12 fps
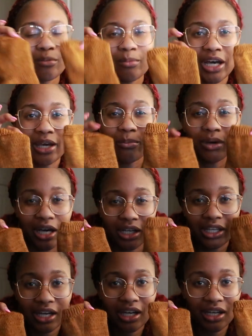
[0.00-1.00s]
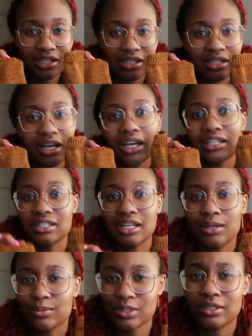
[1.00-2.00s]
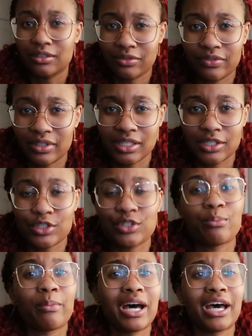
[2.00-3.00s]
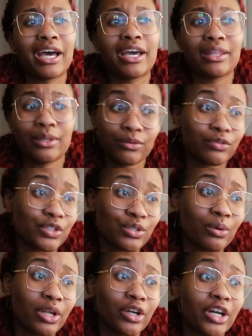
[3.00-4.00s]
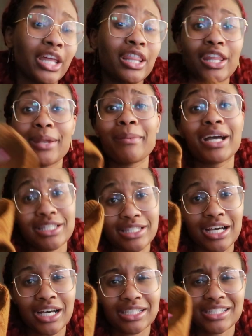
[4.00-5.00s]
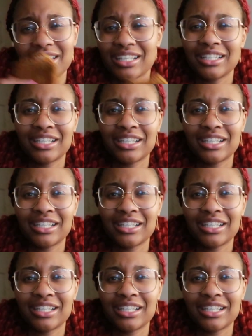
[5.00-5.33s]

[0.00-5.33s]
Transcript: my podcast, I said I was going to finish my Louvre sweater and then my socks.